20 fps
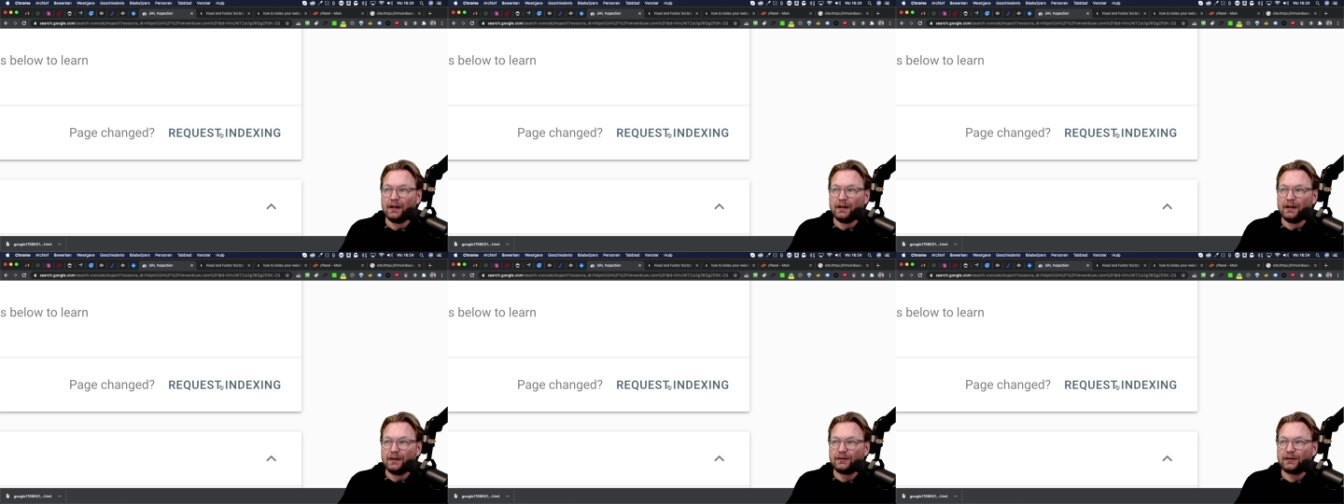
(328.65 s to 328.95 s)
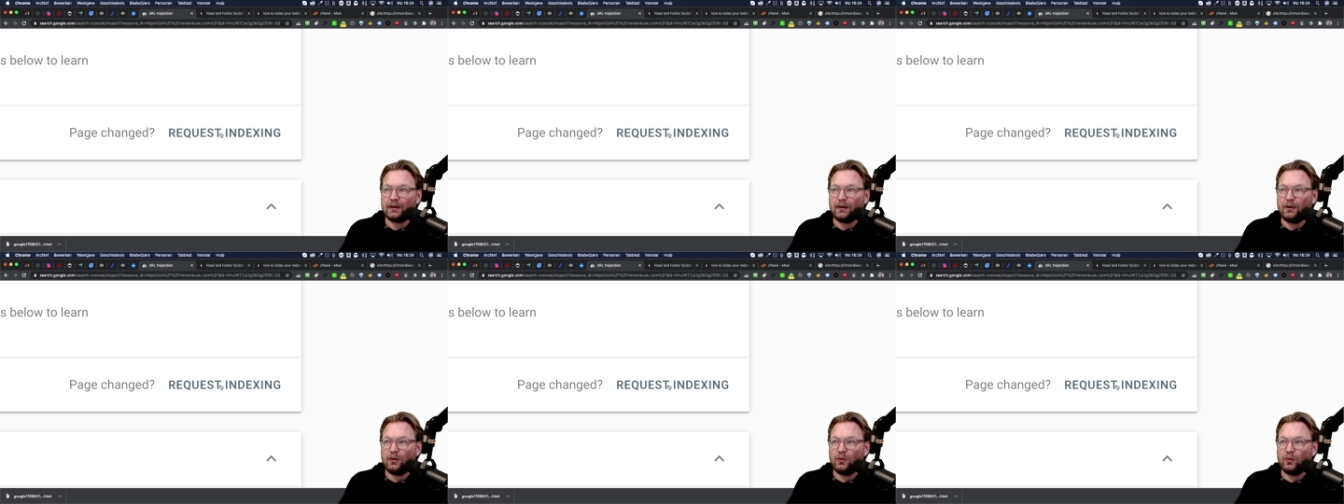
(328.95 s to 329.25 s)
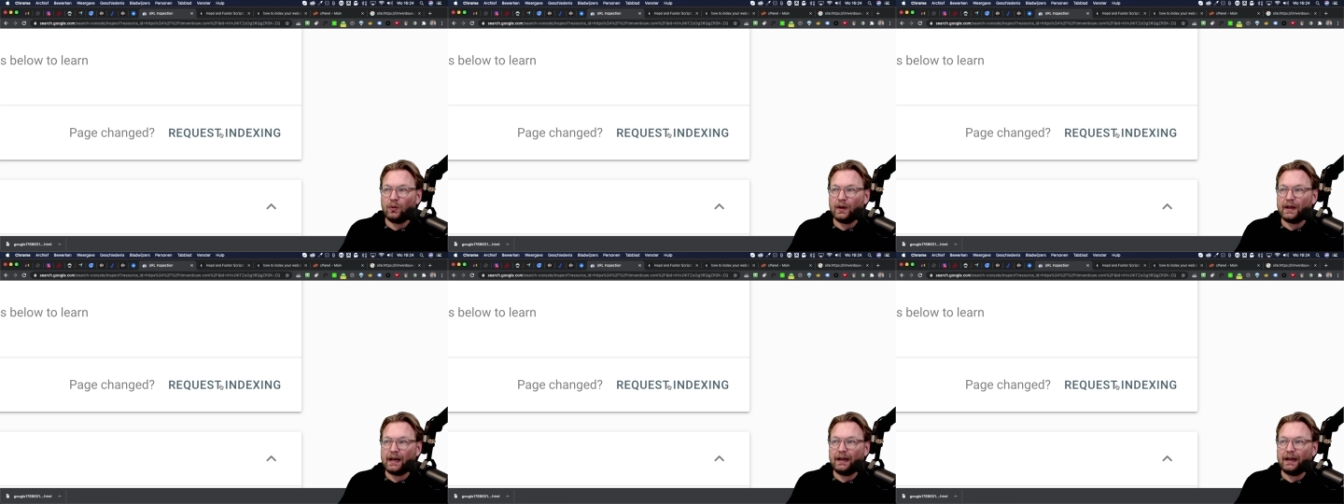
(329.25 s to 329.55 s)
So
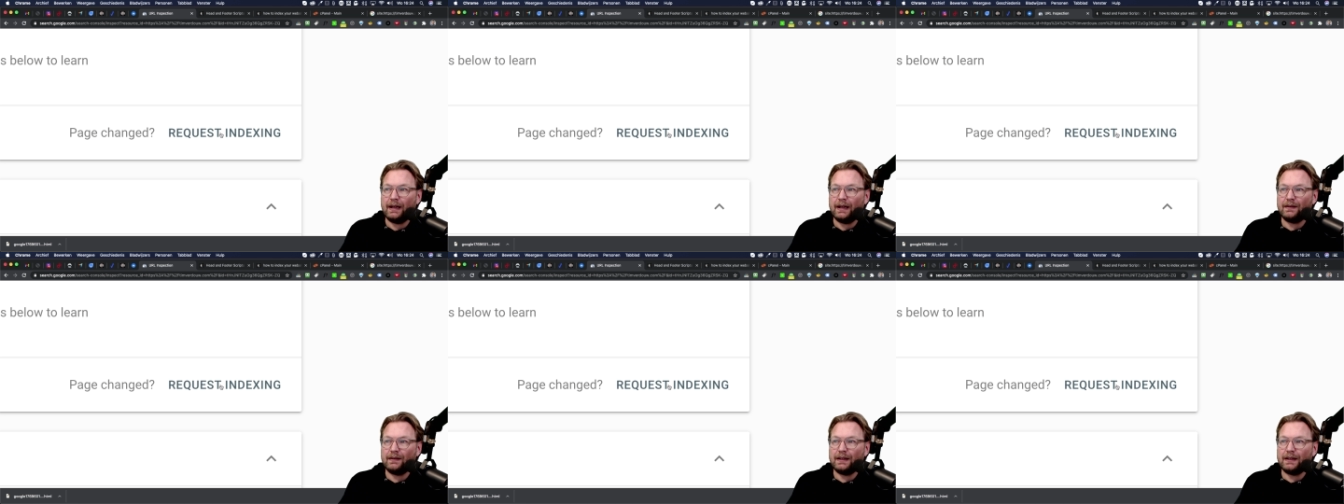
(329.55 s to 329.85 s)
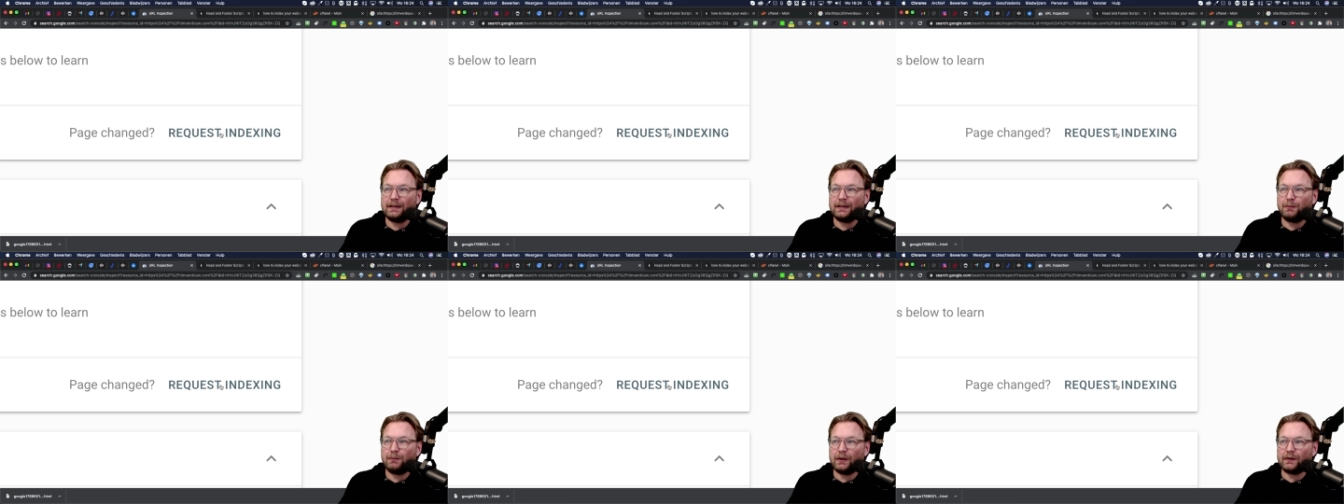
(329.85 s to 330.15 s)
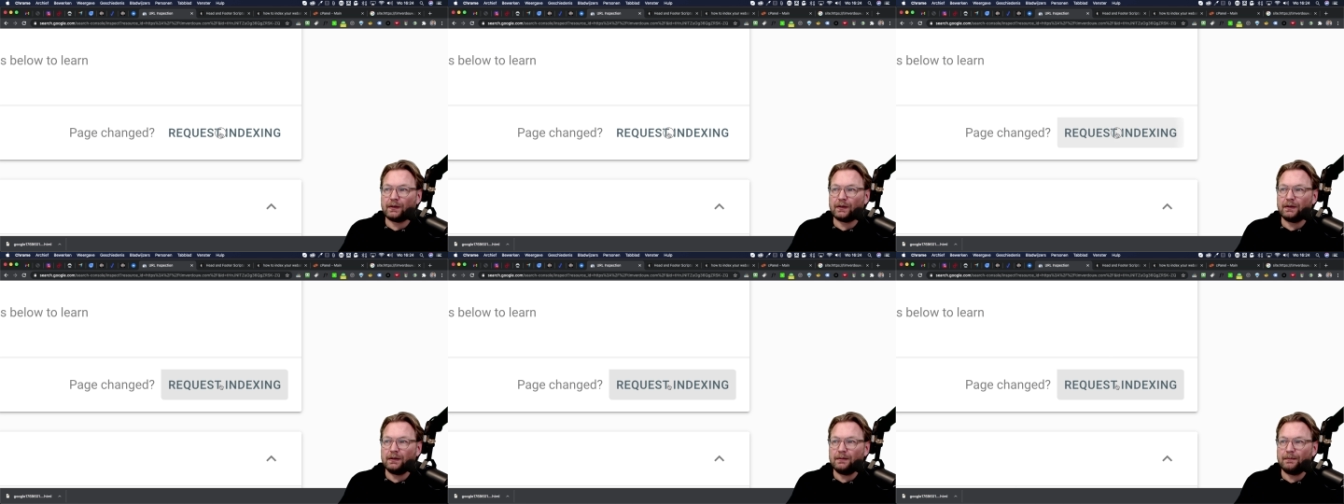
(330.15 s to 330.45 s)
when I hit this
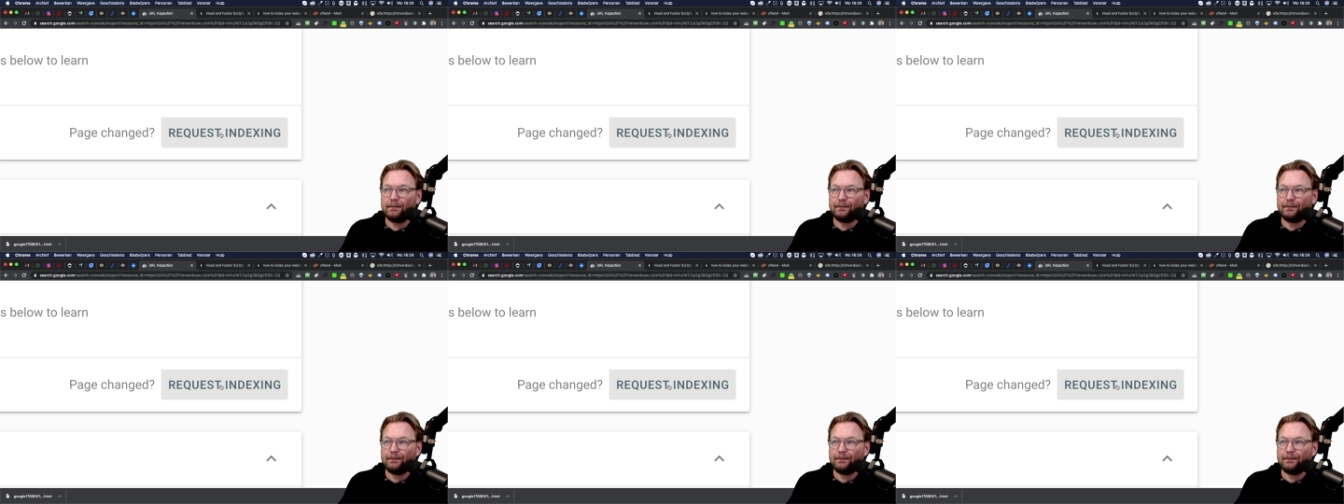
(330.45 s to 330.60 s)
button,